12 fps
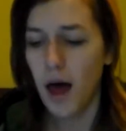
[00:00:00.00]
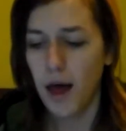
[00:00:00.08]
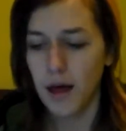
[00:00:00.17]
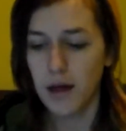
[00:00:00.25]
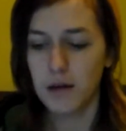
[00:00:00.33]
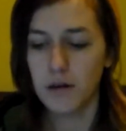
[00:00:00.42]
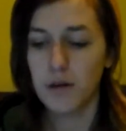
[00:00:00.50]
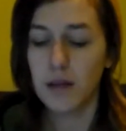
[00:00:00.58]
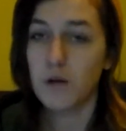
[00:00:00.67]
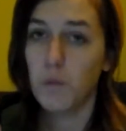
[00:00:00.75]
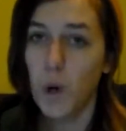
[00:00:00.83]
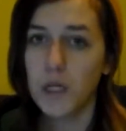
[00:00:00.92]
And
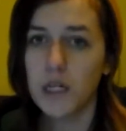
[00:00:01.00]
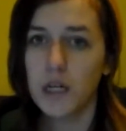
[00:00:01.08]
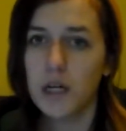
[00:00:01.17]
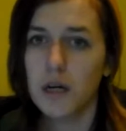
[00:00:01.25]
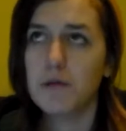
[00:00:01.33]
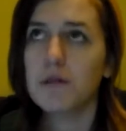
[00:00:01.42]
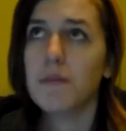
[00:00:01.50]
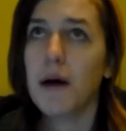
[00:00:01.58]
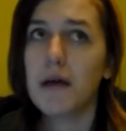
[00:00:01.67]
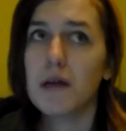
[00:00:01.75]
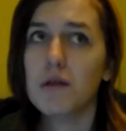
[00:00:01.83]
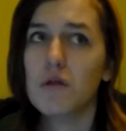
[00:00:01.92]
like one year it was
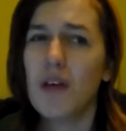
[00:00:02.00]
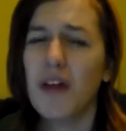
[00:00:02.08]
my,